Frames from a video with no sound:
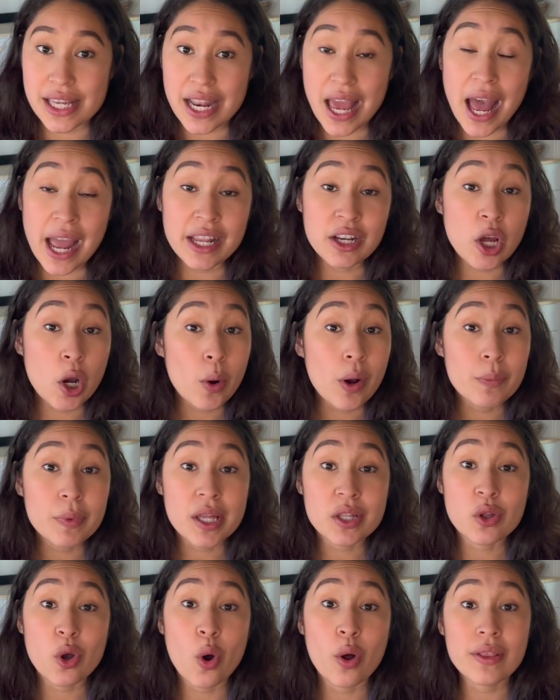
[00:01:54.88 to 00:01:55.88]
I know I'm
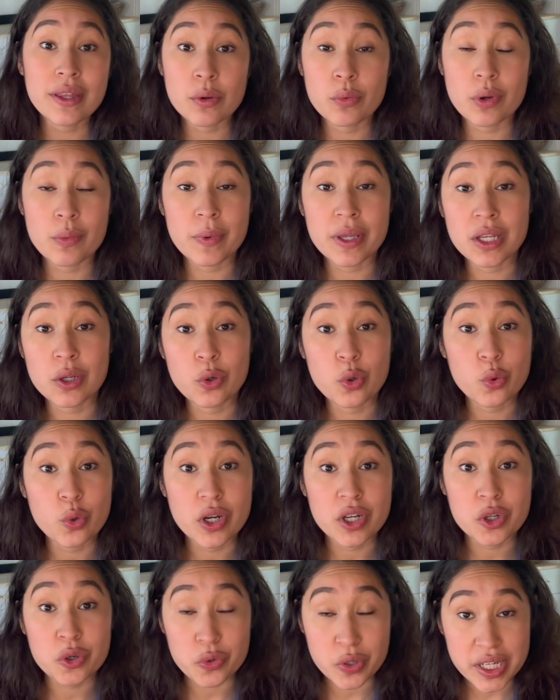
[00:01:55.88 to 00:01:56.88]
not the only woman who
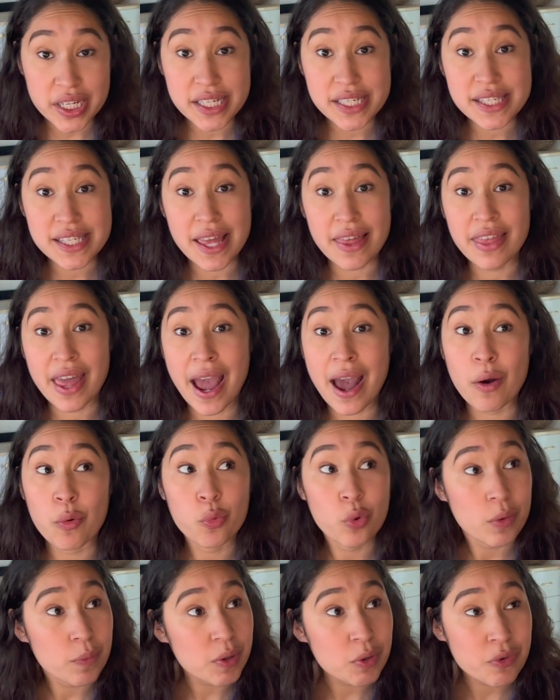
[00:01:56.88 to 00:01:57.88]
agrees that
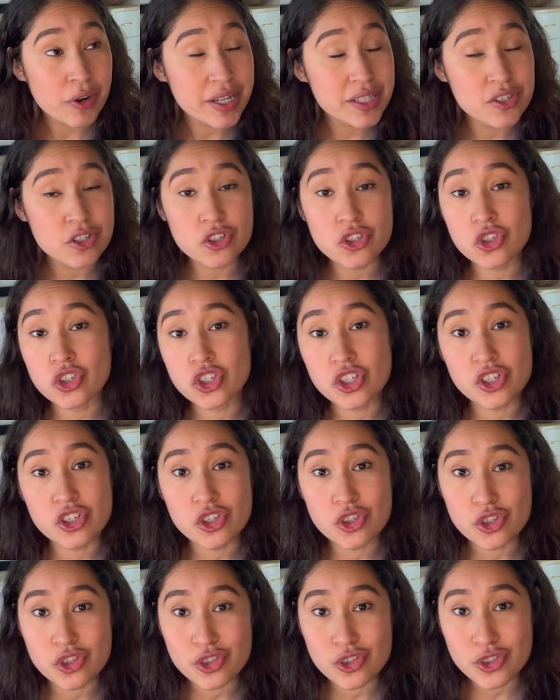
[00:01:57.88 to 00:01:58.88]
women razors
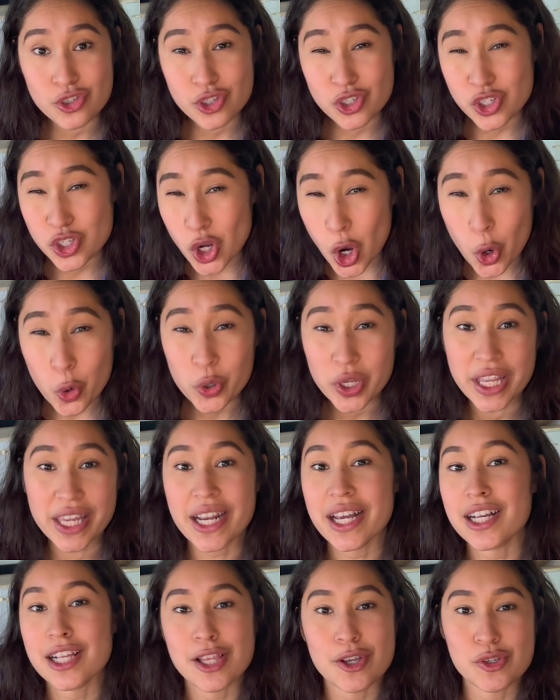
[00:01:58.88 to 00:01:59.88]
just don't get
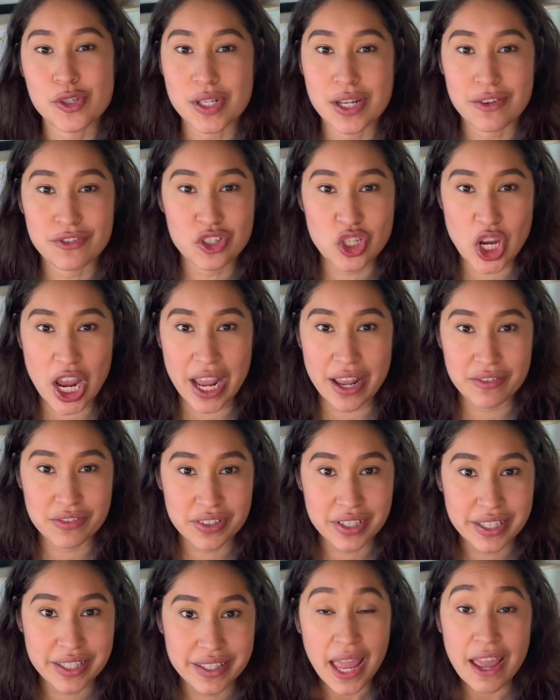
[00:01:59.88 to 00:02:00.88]
a close enough shave.
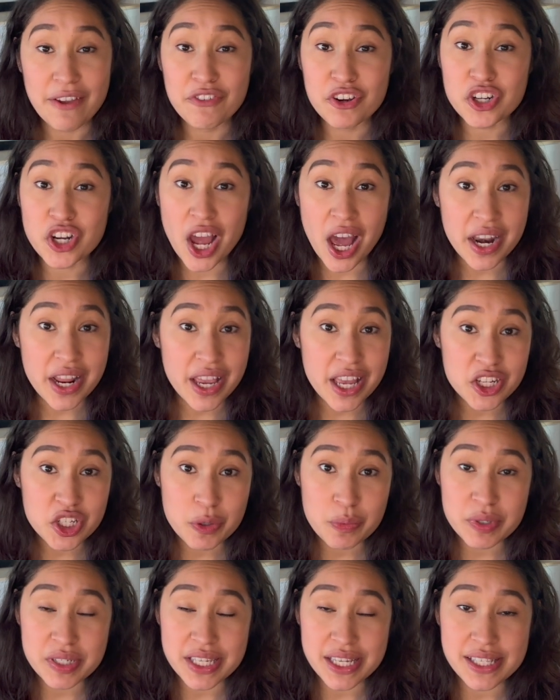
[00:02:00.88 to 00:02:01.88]
If you're not
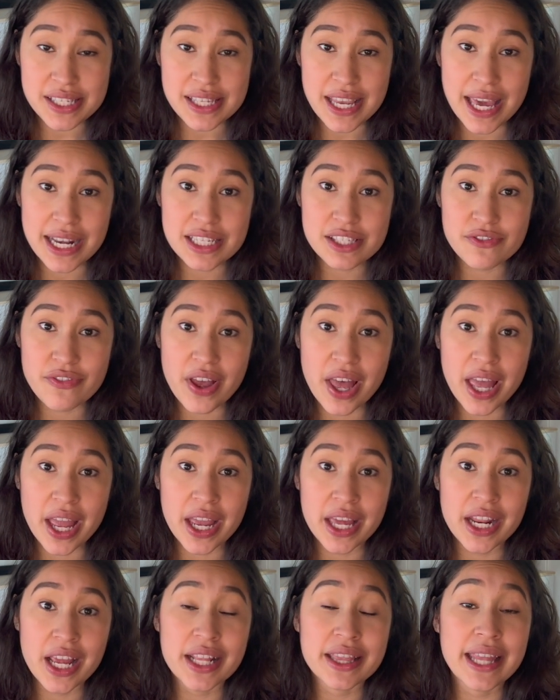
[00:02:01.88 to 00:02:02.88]
100%
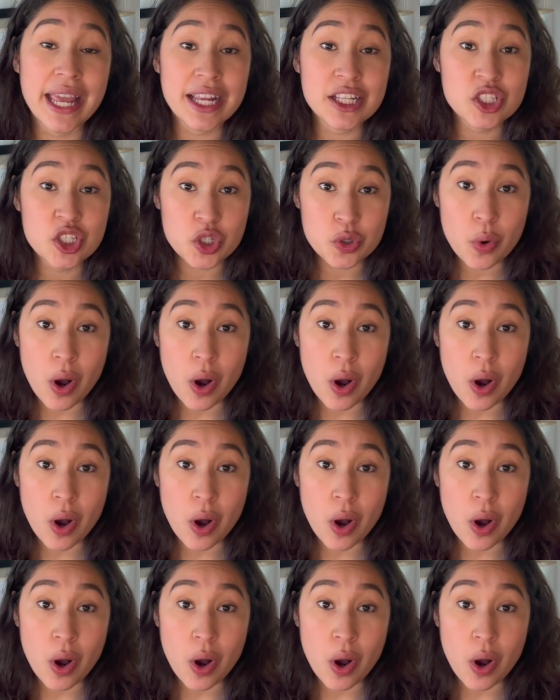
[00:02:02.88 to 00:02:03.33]
satisfied, they do